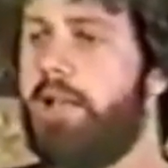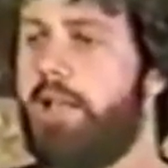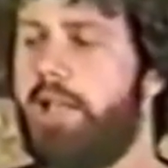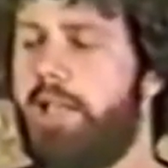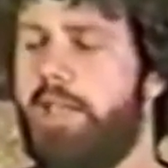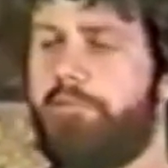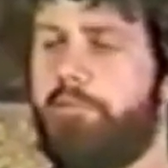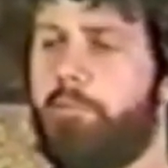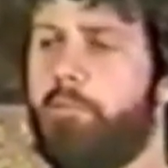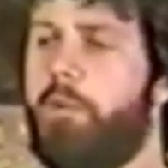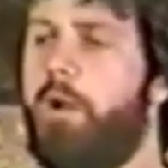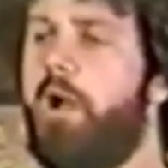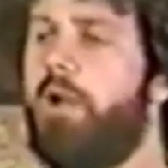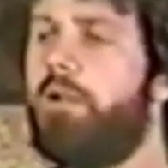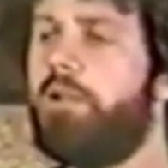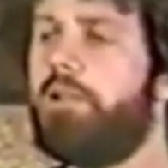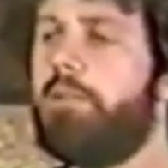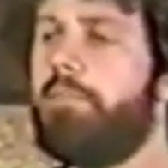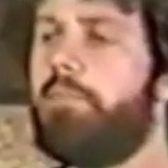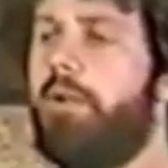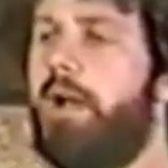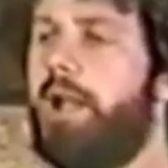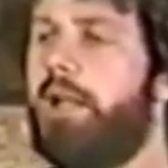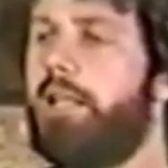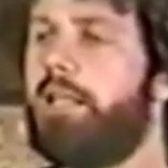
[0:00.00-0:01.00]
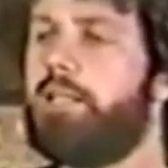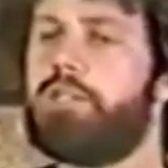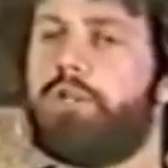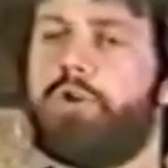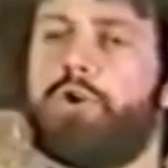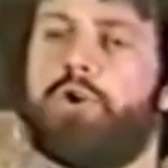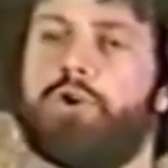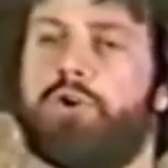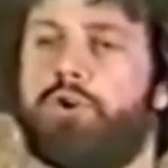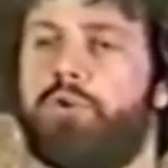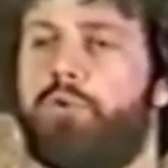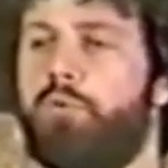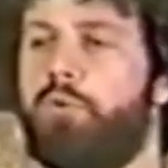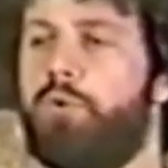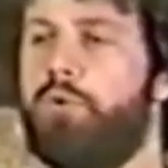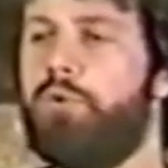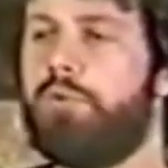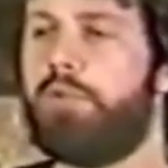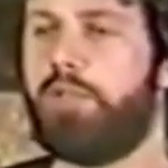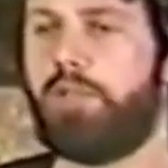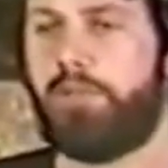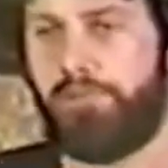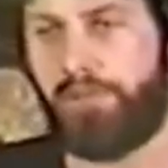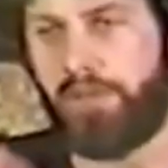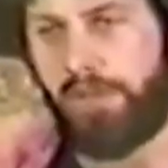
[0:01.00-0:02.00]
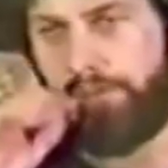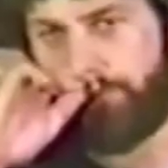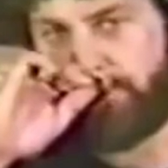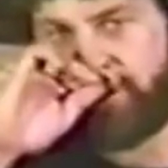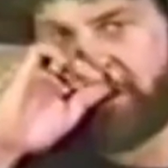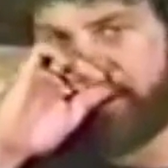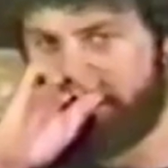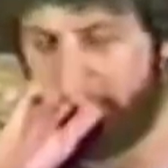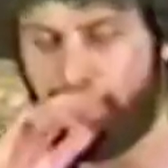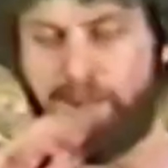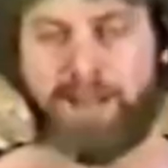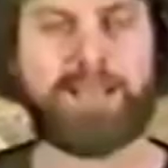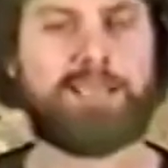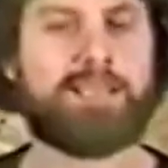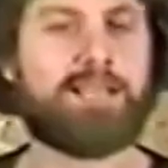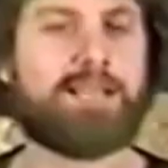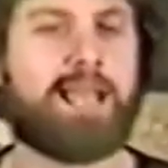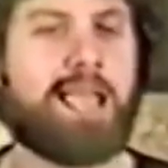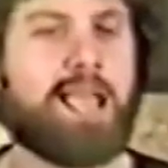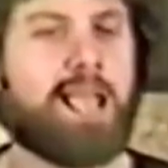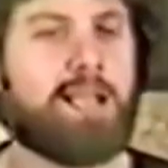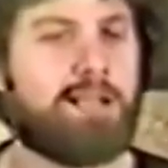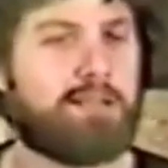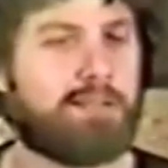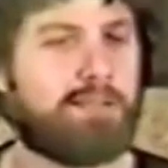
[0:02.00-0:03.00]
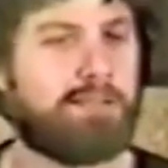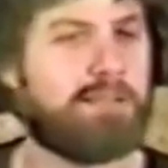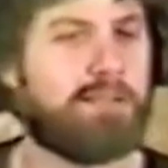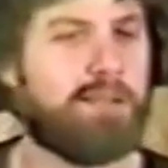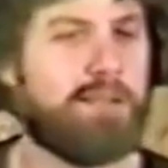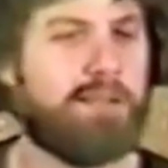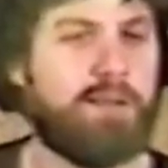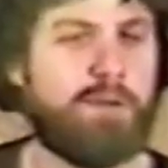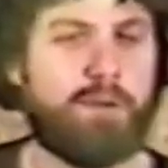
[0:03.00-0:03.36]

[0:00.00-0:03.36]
If a part of the body is hurt or wounded, if you ever sprained an ankle,